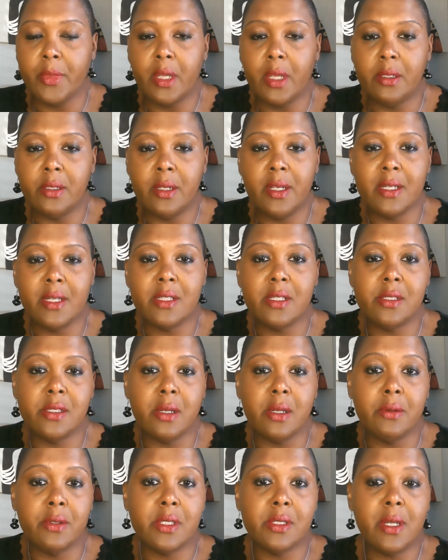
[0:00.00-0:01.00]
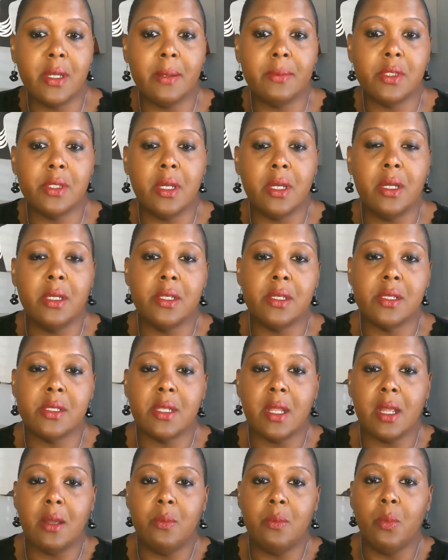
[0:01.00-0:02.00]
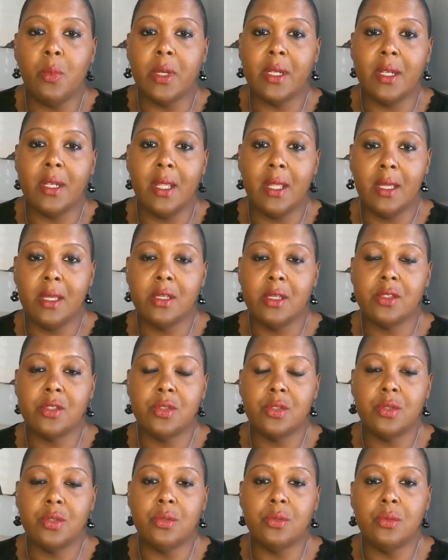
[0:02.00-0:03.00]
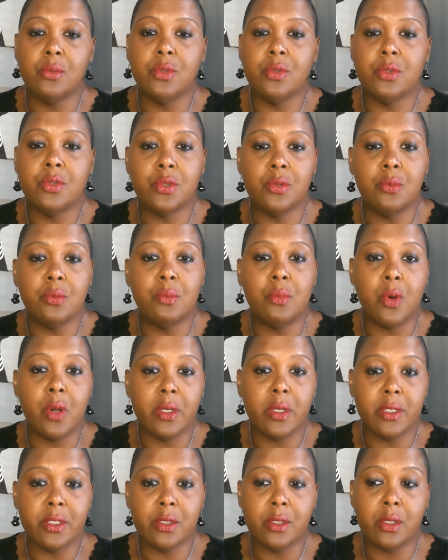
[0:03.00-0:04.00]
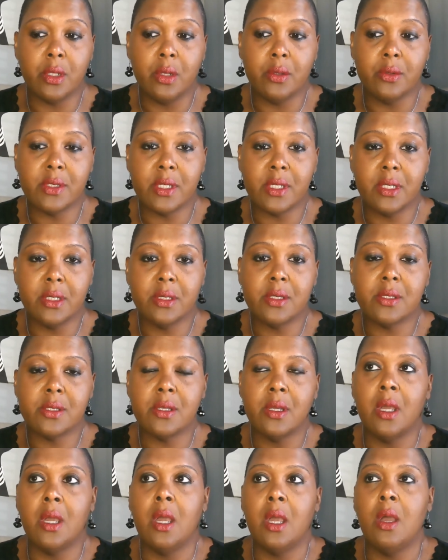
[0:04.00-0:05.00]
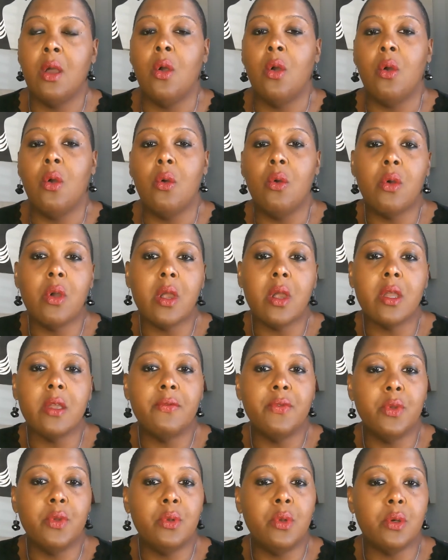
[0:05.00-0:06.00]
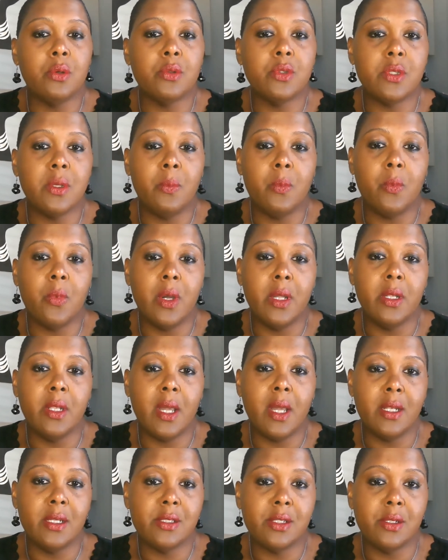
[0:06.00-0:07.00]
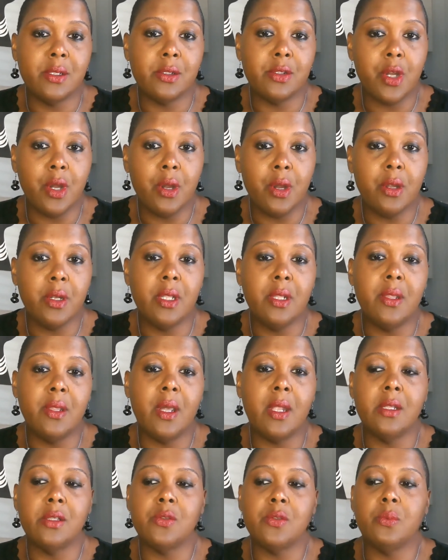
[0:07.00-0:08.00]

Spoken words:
the necessary steps to understand what it is to do mortgage closings, or if you know someone that is an attorney that is